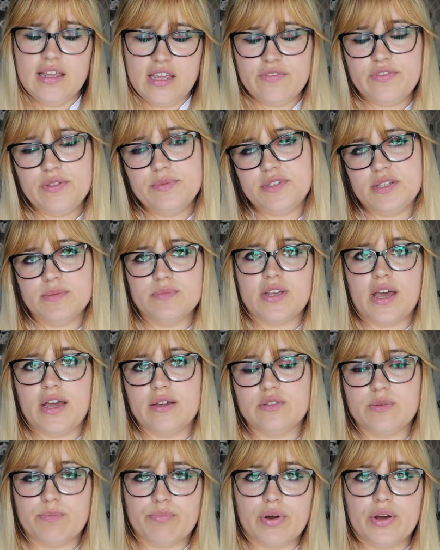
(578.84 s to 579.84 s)
give them some
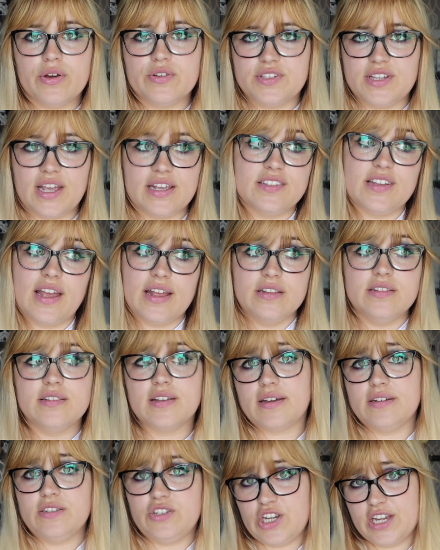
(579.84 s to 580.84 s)
time to process and
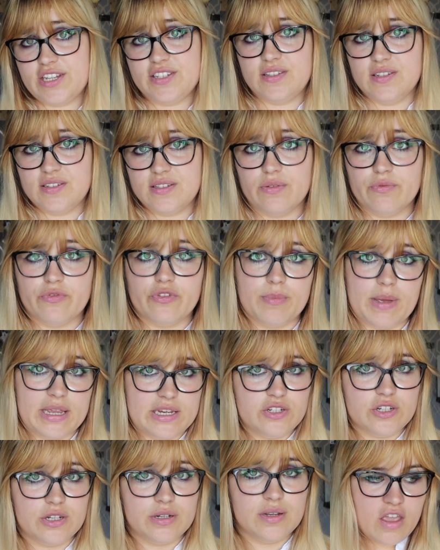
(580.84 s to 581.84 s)
digest this
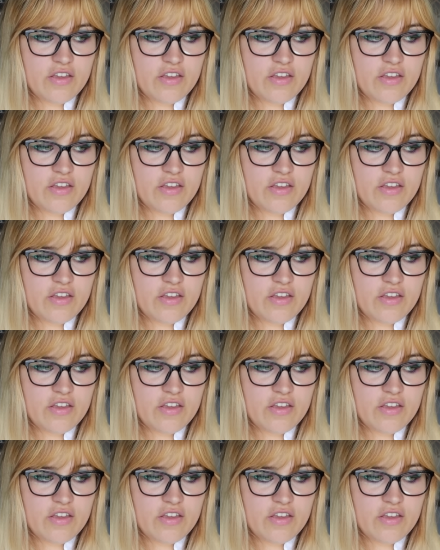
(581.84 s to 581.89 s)
information.